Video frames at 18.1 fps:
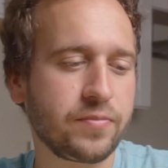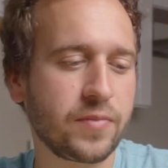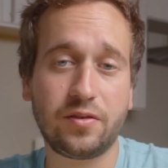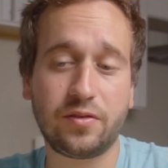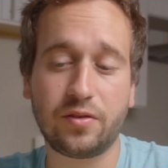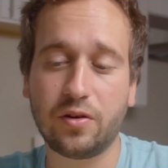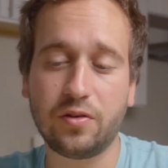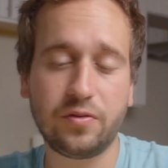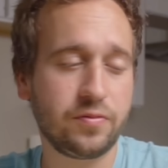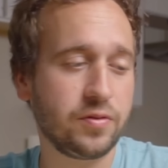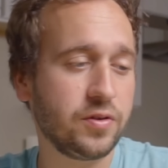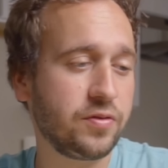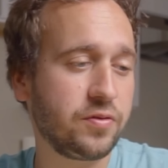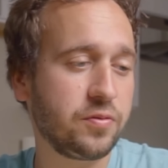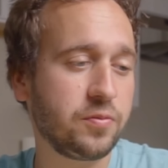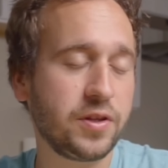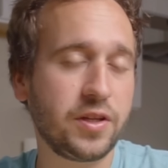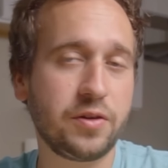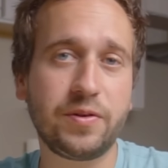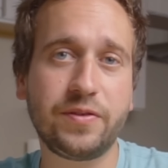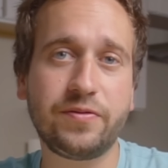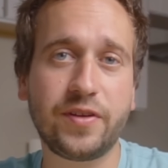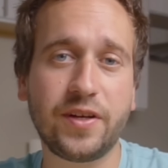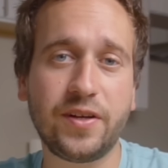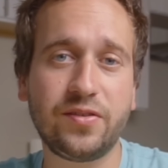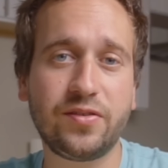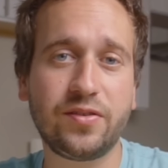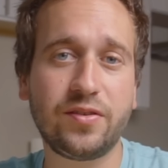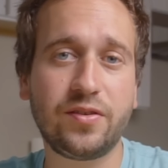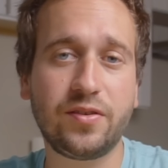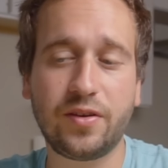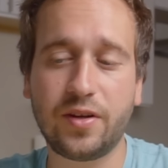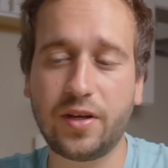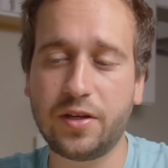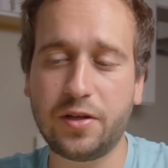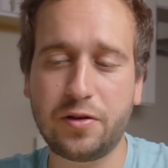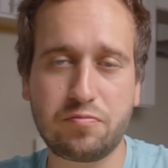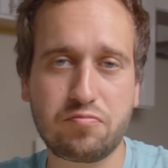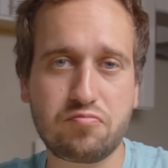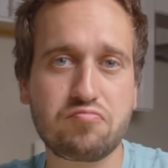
So first one that we've tasted today,